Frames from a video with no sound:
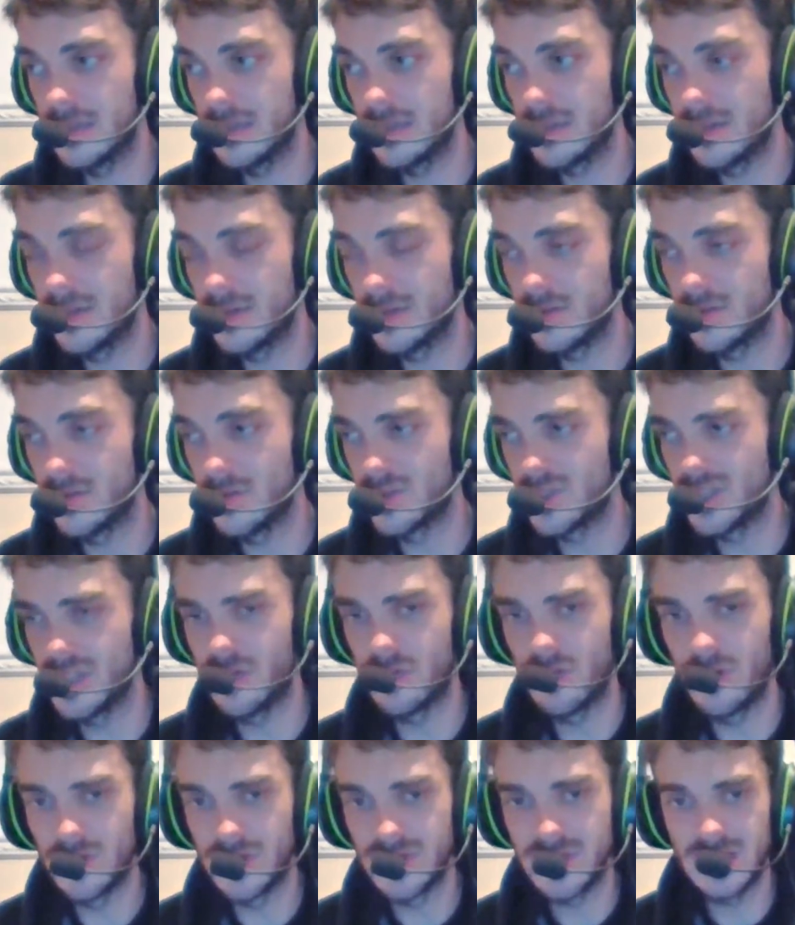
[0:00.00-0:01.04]
or
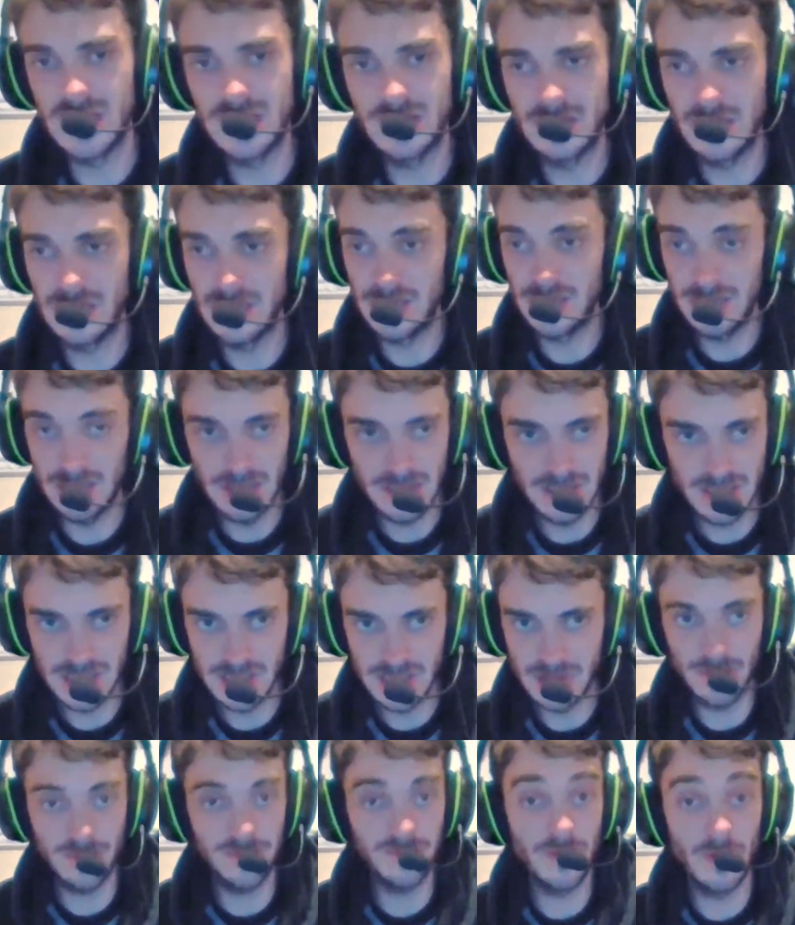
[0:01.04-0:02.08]
Shiro has said that this
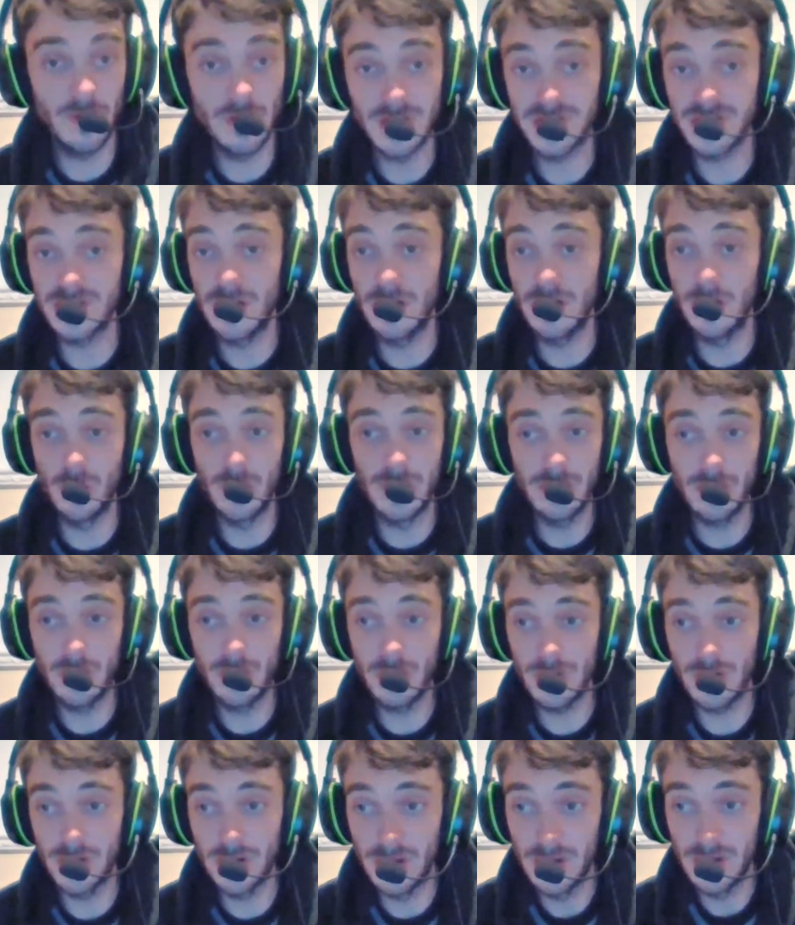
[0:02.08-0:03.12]
is not a fire sale. We're
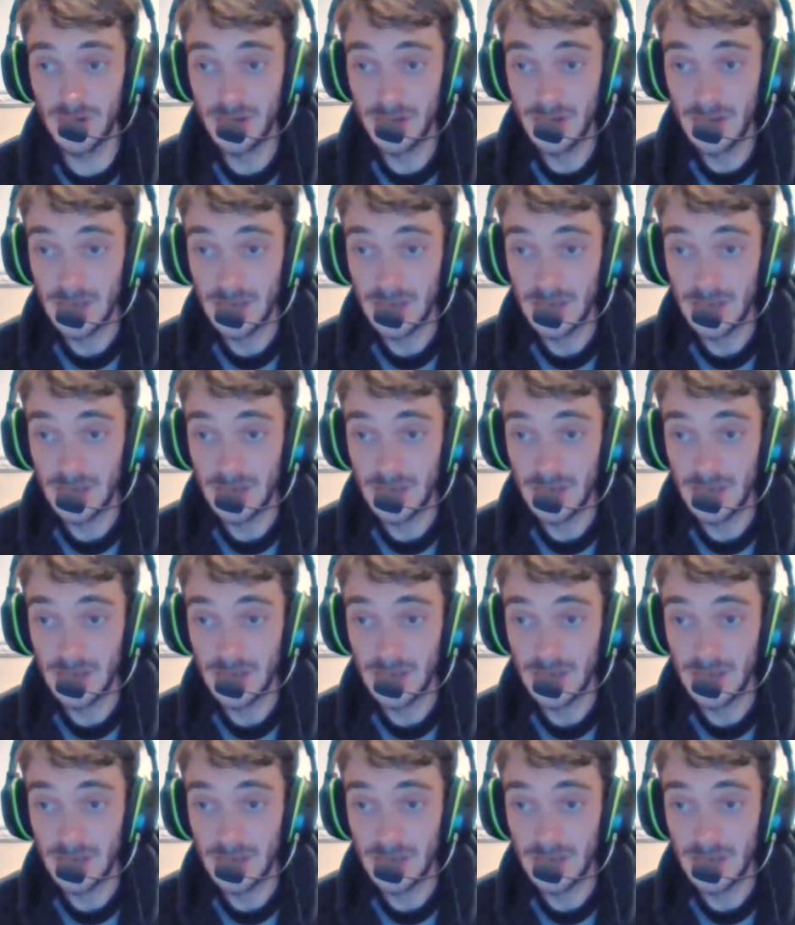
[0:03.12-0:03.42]
not going to,